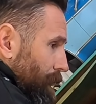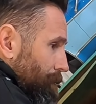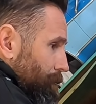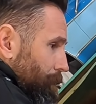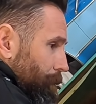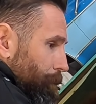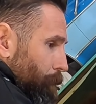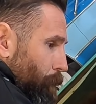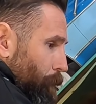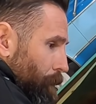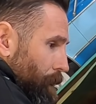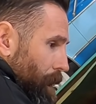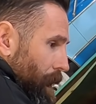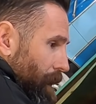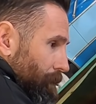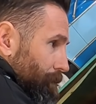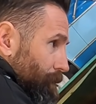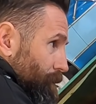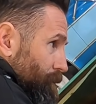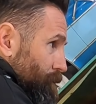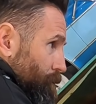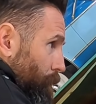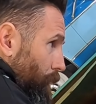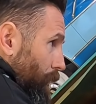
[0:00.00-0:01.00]
Having a
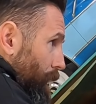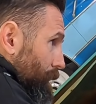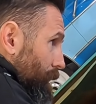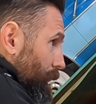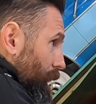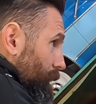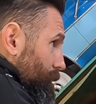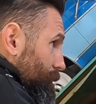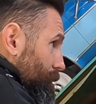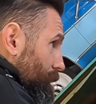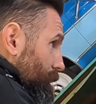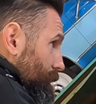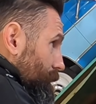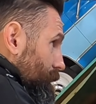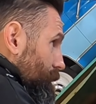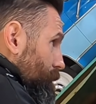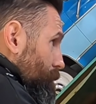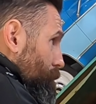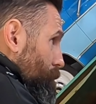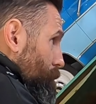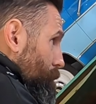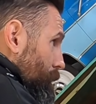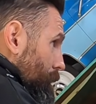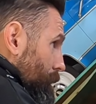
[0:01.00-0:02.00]
4.5-inch ride height, like
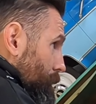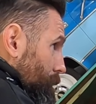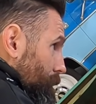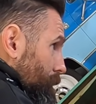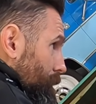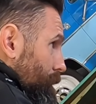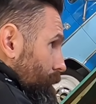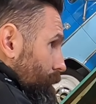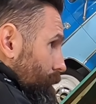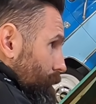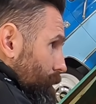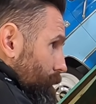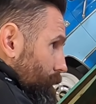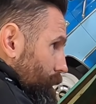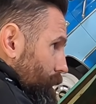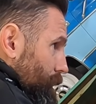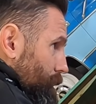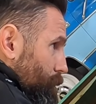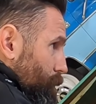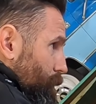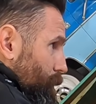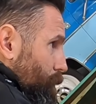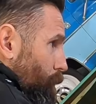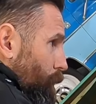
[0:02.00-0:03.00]
it
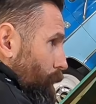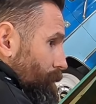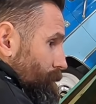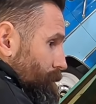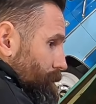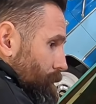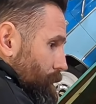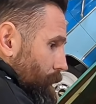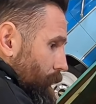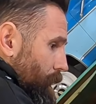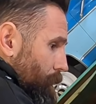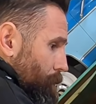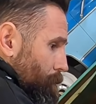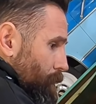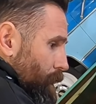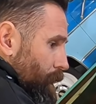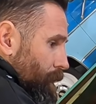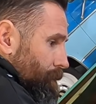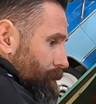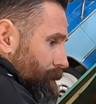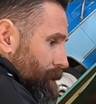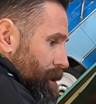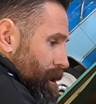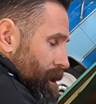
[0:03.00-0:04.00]
requires a lot of
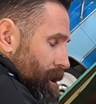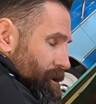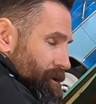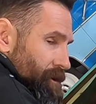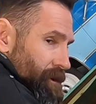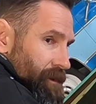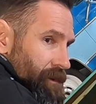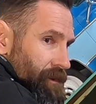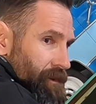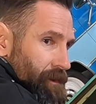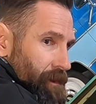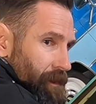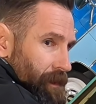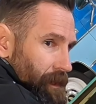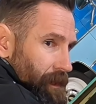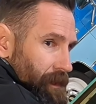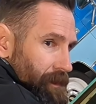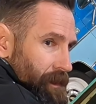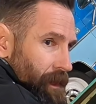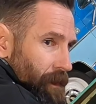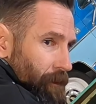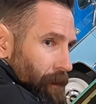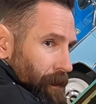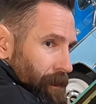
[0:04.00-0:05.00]
modifications to get
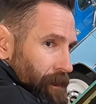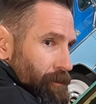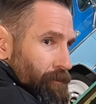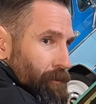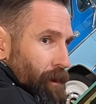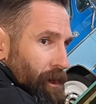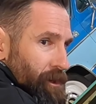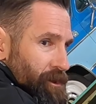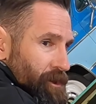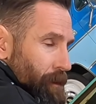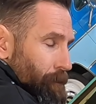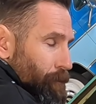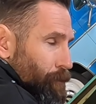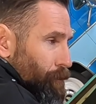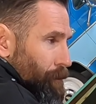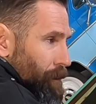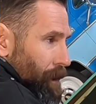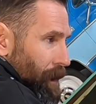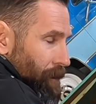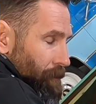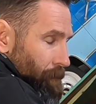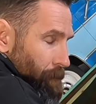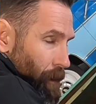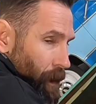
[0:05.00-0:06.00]
it together. Like you're not just gonna pull
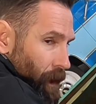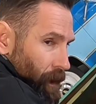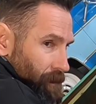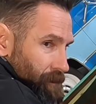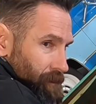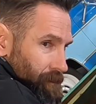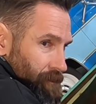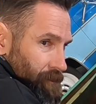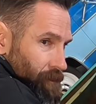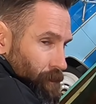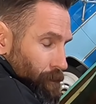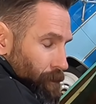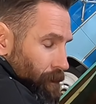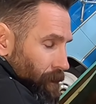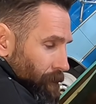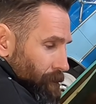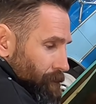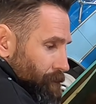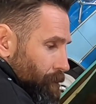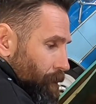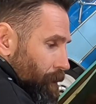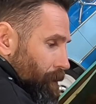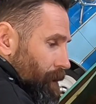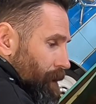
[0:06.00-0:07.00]
it out of the box and throw it on
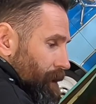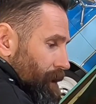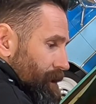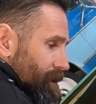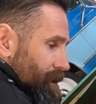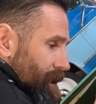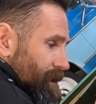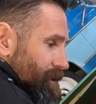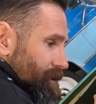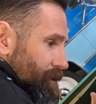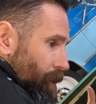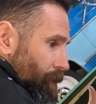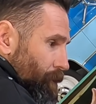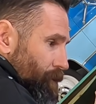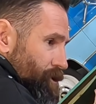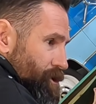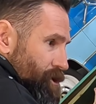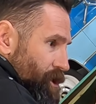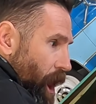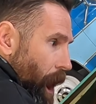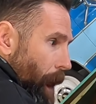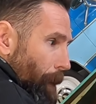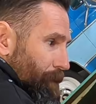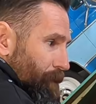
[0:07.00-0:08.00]
the truck. Like it takes another
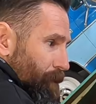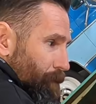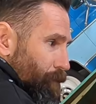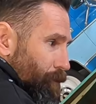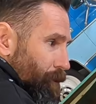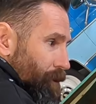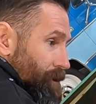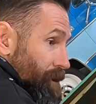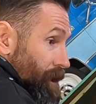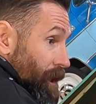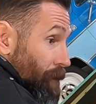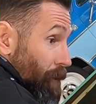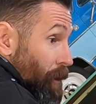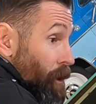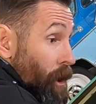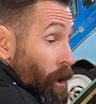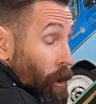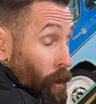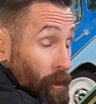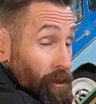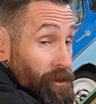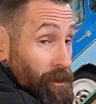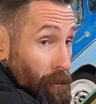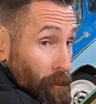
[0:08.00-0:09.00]
shop to put it together,
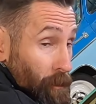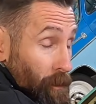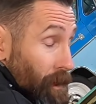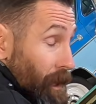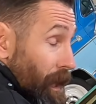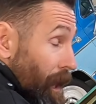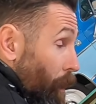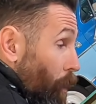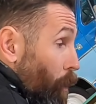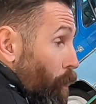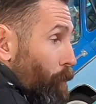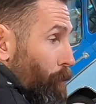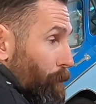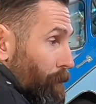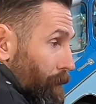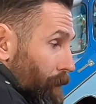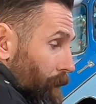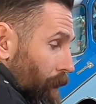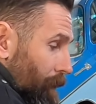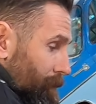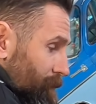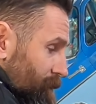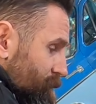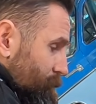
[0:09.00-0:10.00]
or someone at home with a
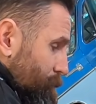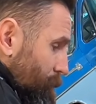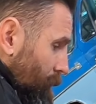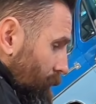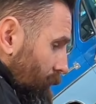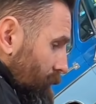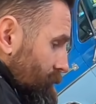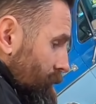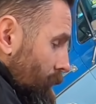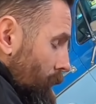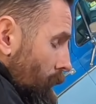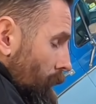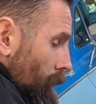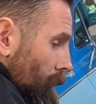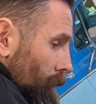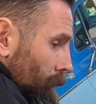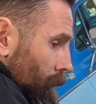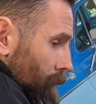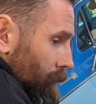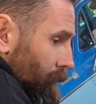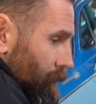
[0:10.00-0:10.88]
lot of experience. Yeah.